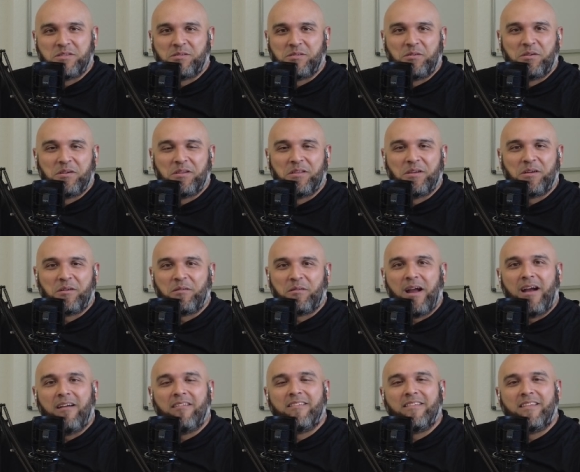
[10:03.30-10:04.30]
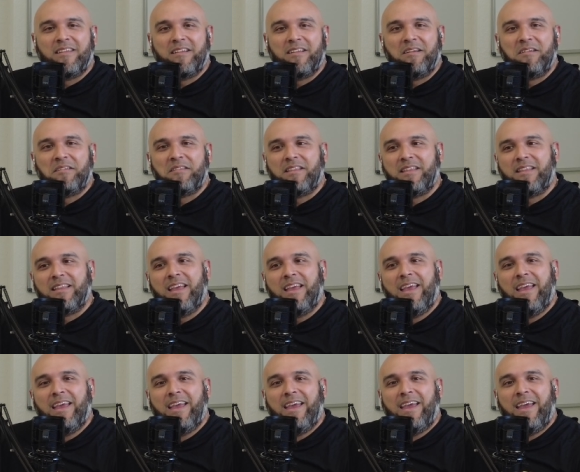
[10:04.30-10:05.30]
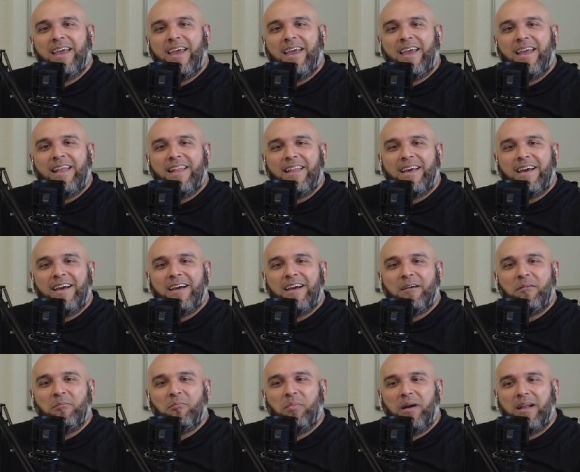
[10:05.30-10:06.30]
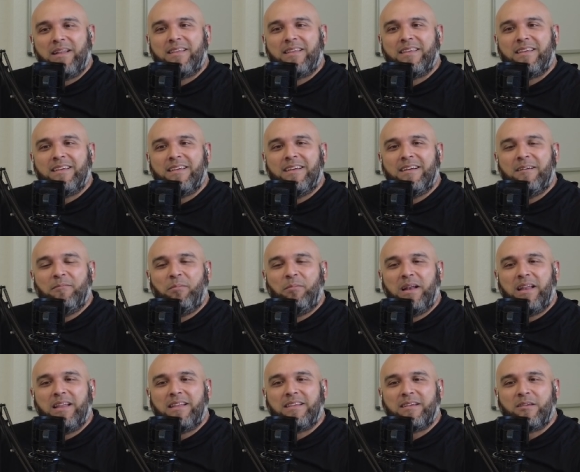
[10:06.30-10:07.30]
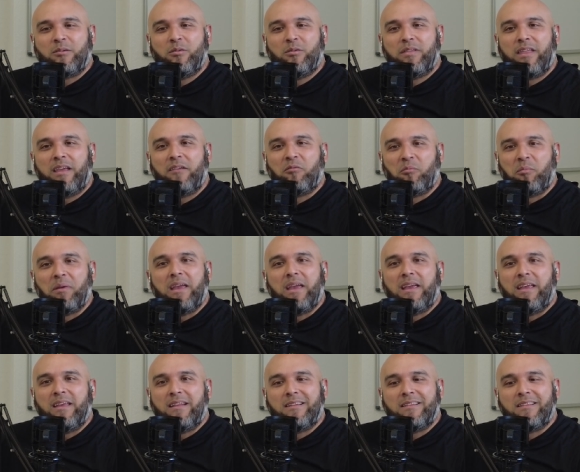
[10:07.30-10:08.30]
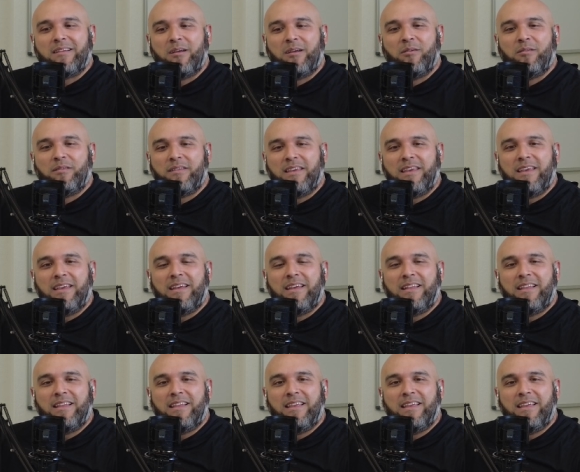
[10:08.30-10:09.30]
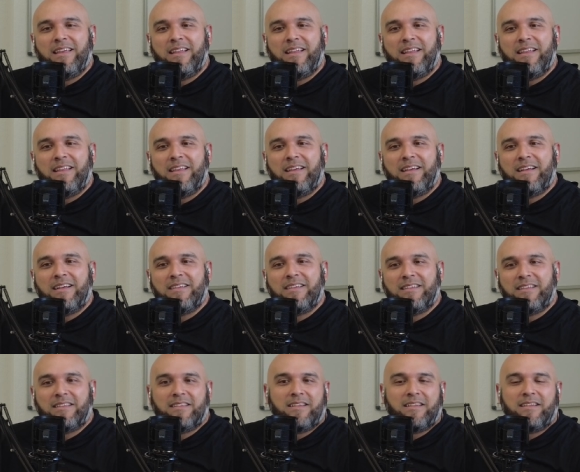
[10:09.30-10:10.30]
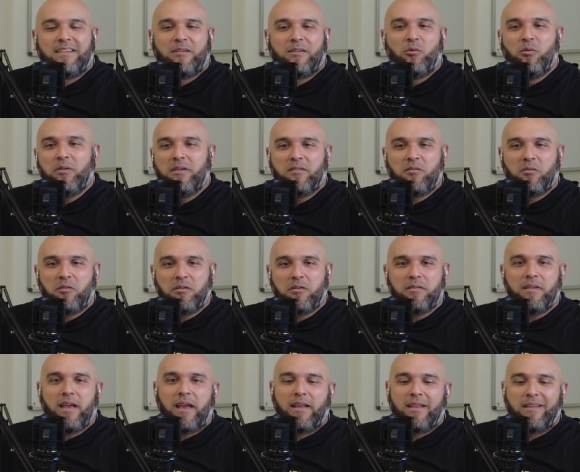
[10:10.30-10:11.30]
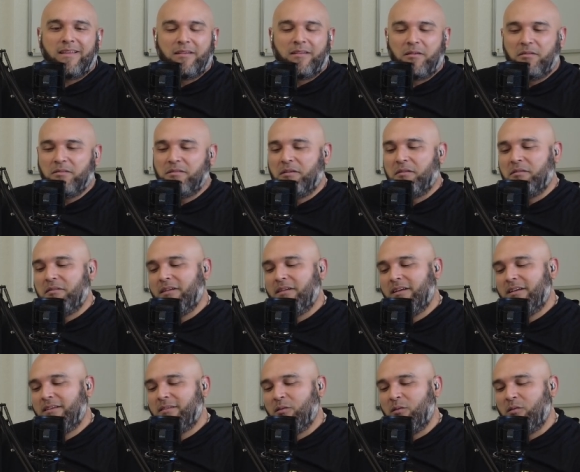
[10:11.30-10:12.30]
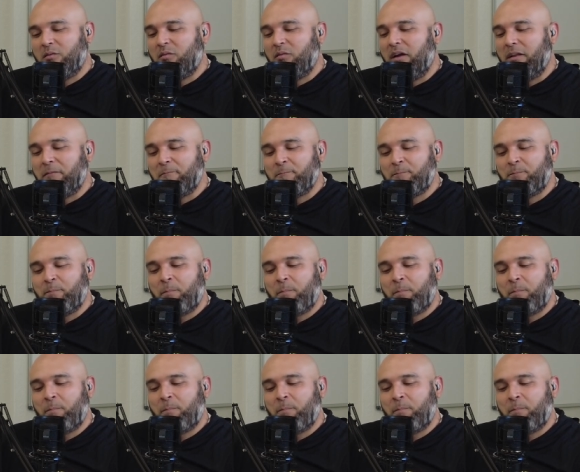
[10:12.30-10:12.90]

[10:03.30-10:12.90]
store and look around, you know, and and uh, but but it's a cool thing for me, you know, to go see, and and because it's a cool historical site, you know. So so it's fun.